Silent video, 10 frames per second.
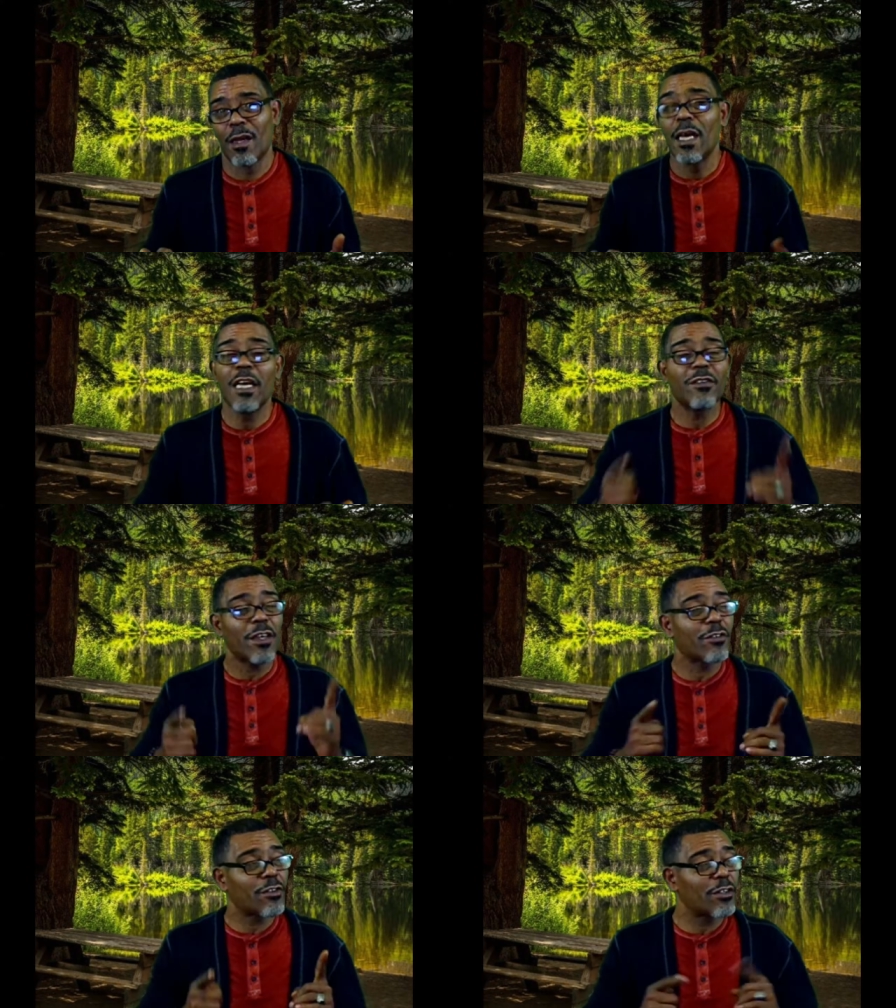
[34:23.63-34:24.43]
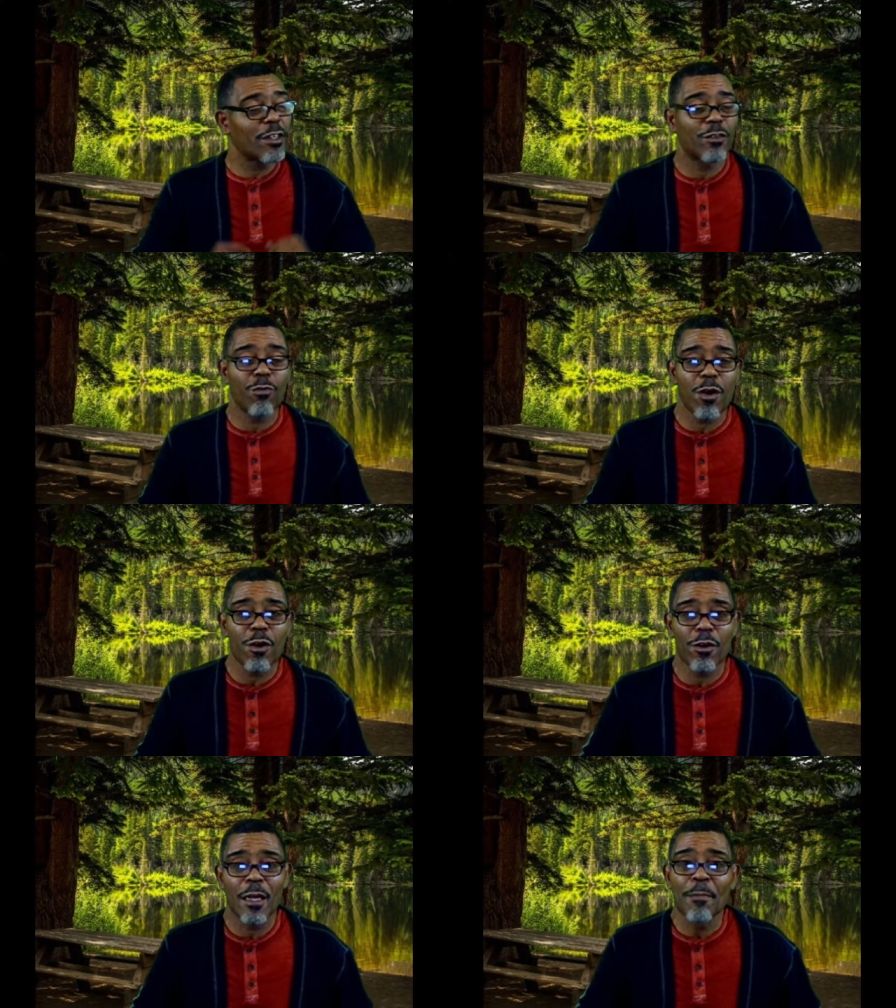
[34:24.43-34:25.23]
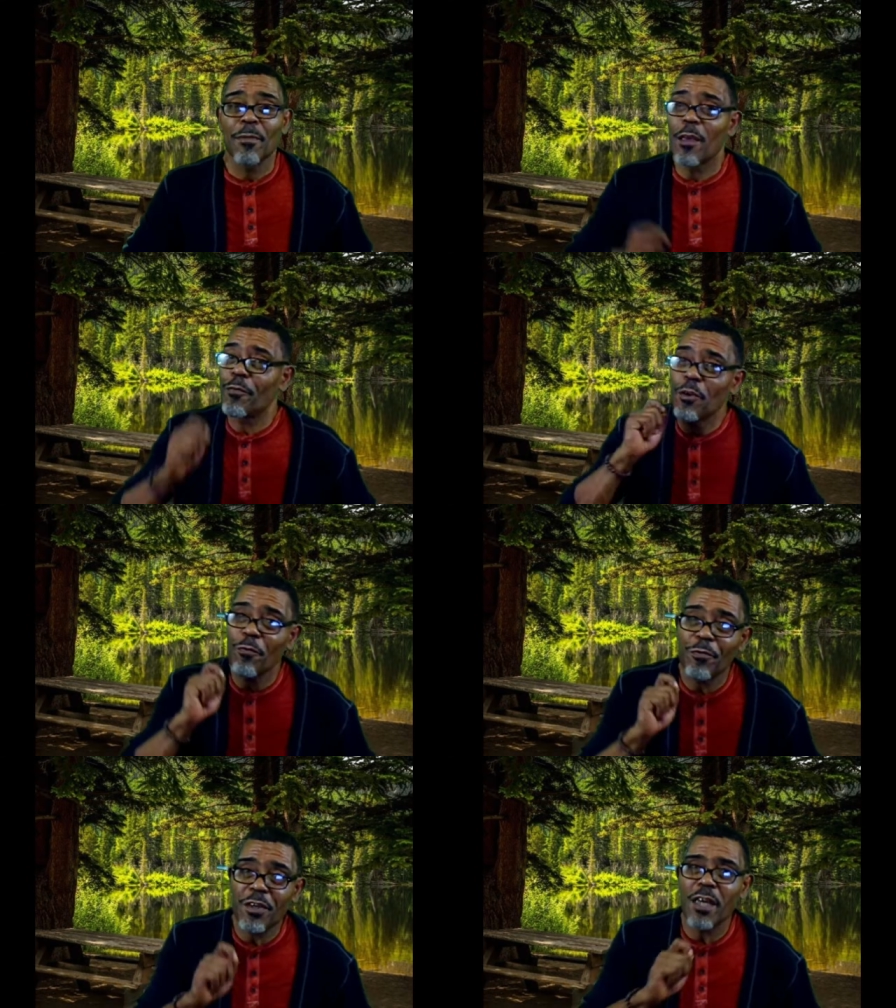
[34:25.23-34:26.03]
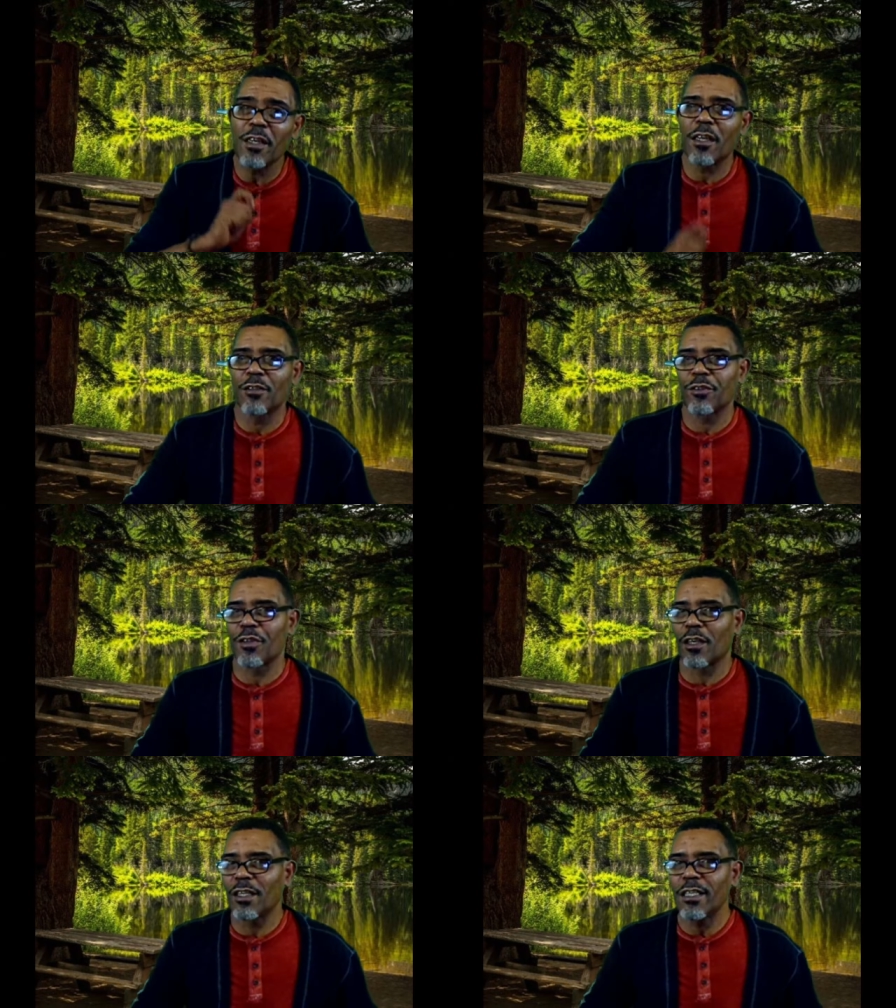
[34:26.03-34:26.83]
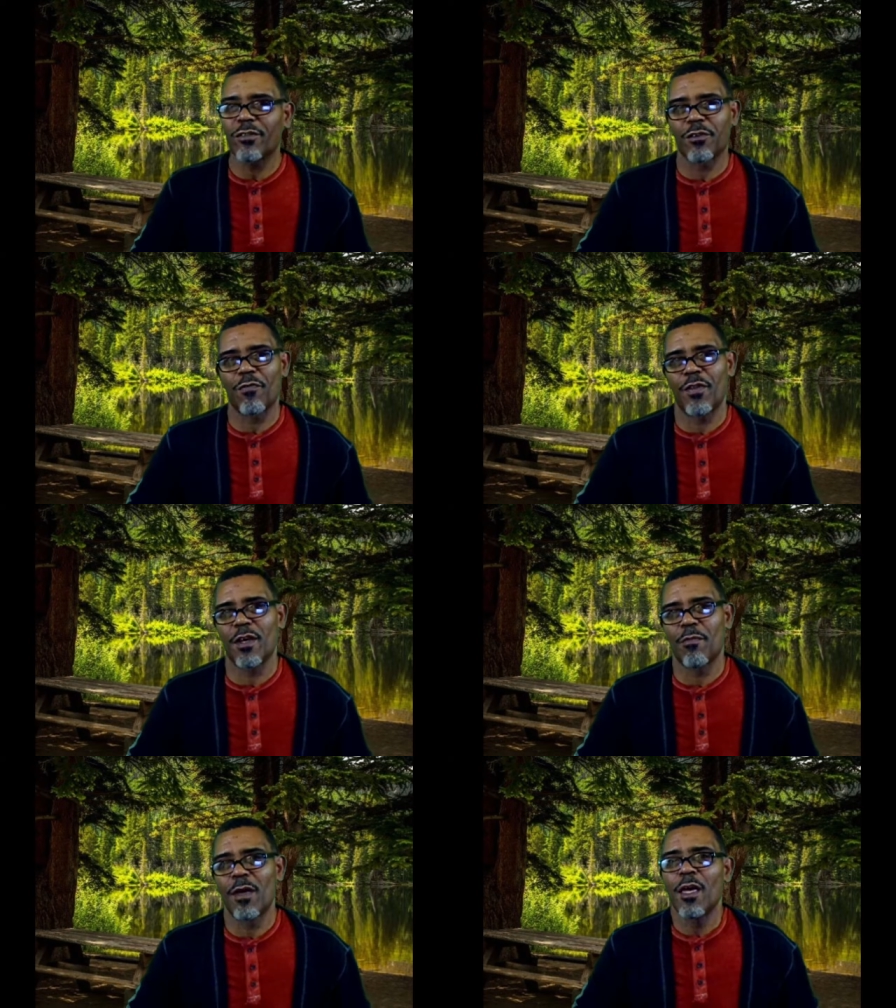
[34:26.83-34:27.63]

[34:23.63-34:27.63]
He tells us in his word, if you've done it unto the least of them,